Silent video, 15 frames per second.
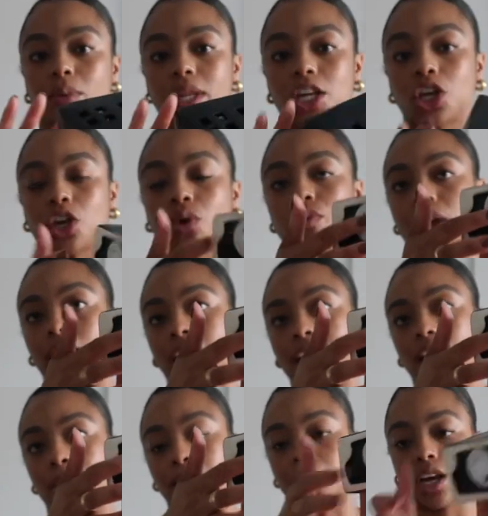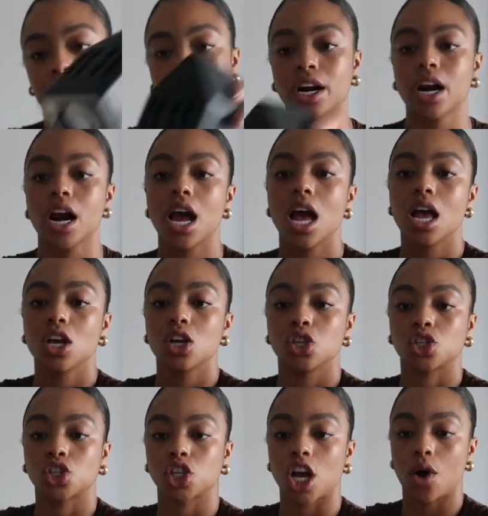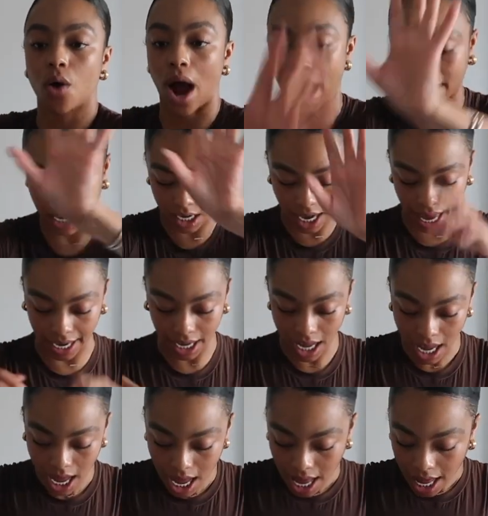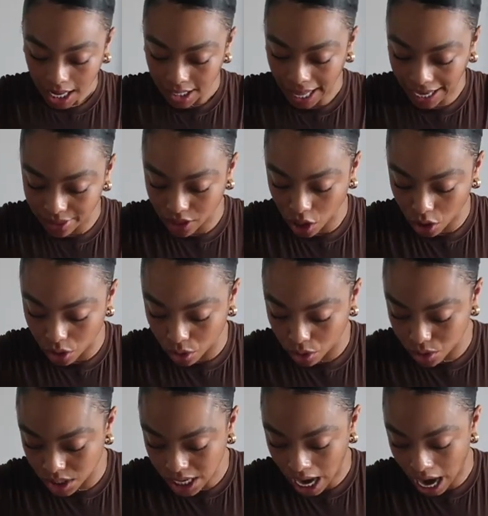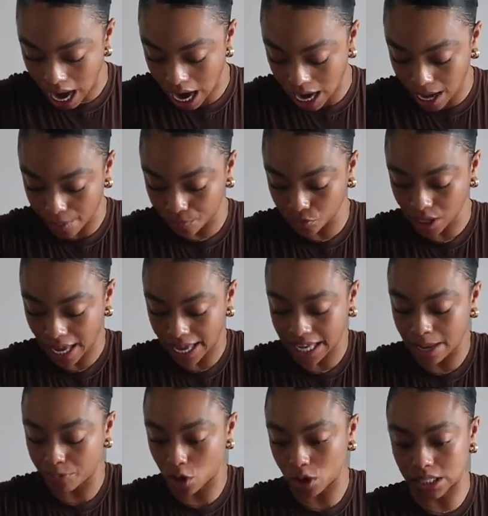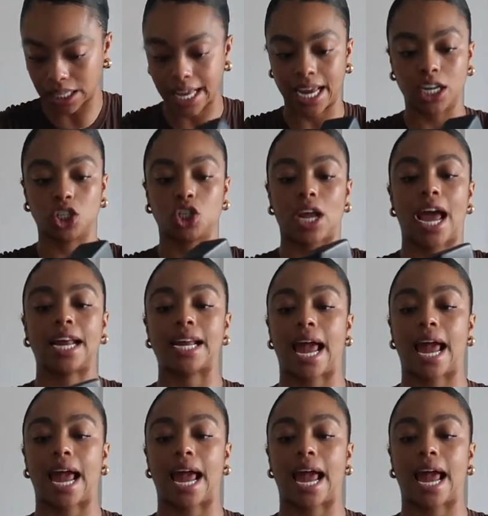really cute and they light up here. So I can like light those and keep those lit at